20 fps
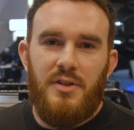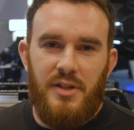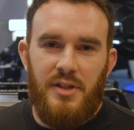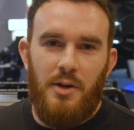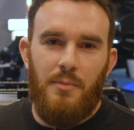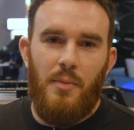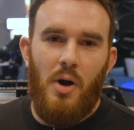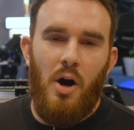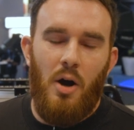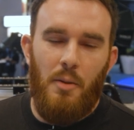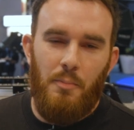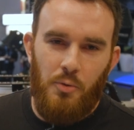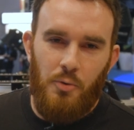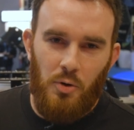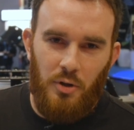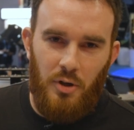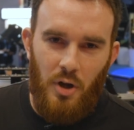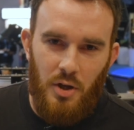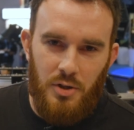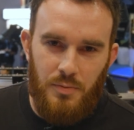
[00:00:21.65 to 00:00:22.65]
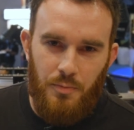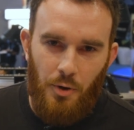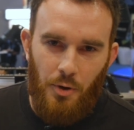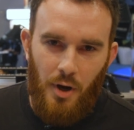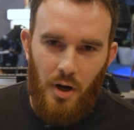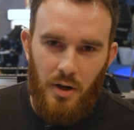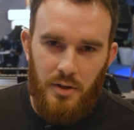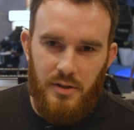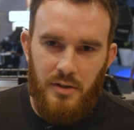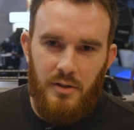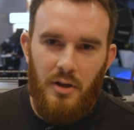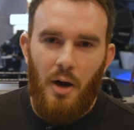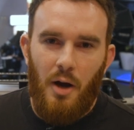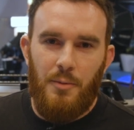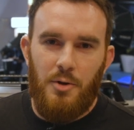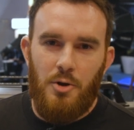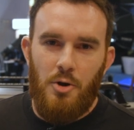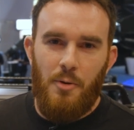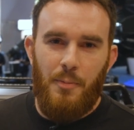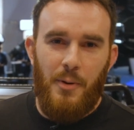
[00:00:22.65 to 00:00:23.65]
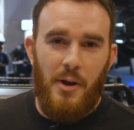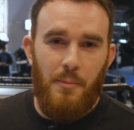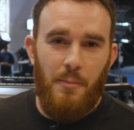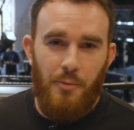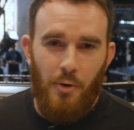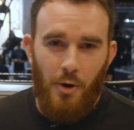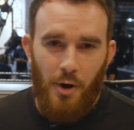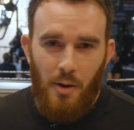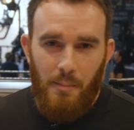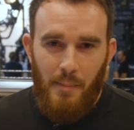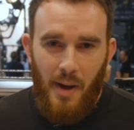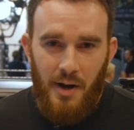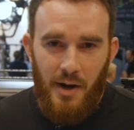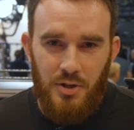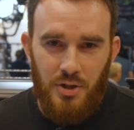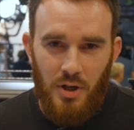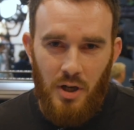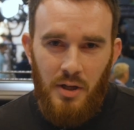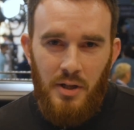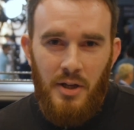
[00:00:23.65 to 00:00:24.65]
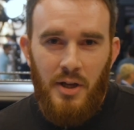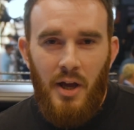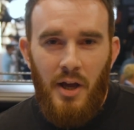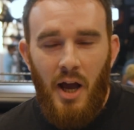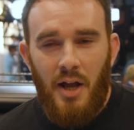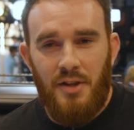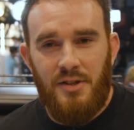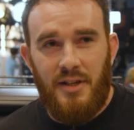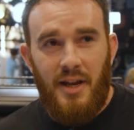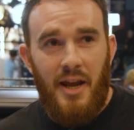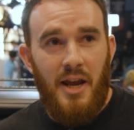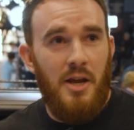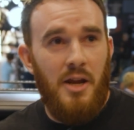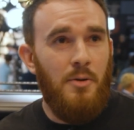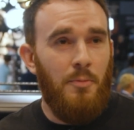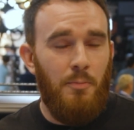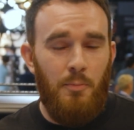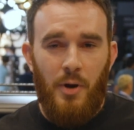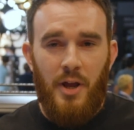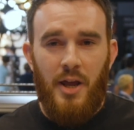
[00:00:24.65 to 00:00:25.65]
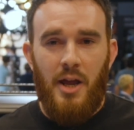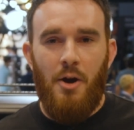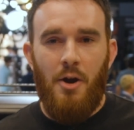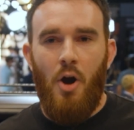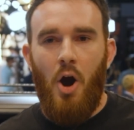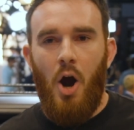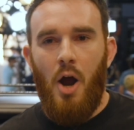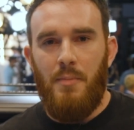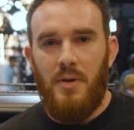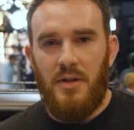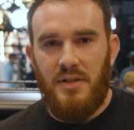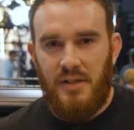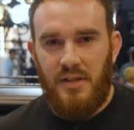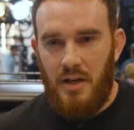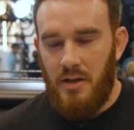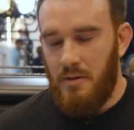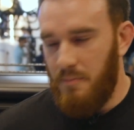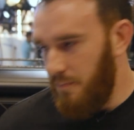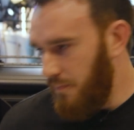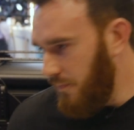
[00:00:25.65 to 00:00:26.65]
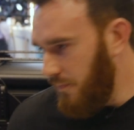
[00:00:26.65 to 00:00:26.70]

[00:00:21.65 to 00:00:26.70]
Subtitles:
Cinema and Broadcast Products. I'm a European product manager, and today we're here at IBC.